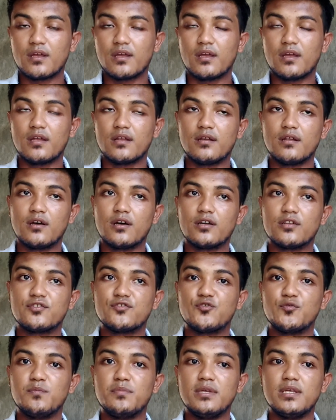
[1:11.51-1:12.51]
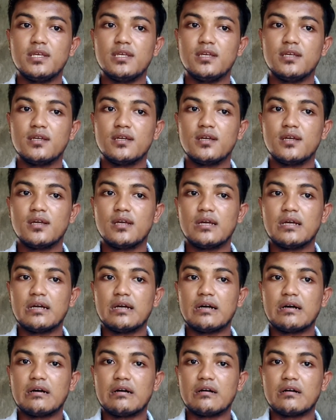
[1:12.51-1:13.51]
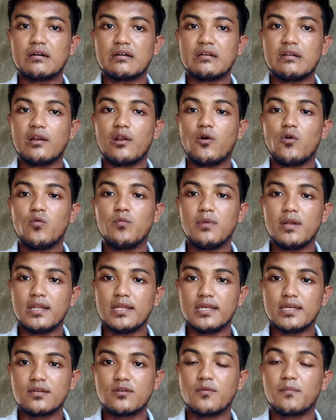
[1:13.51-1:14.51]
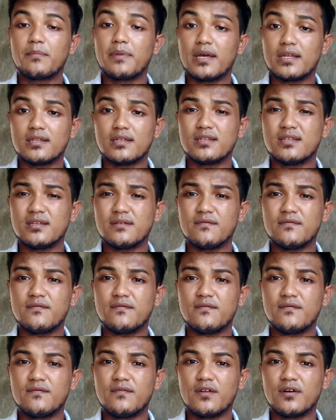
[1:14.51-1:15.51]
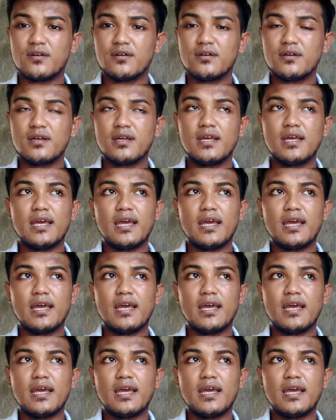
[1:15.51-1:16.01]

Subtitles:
and to be globally competitive, no,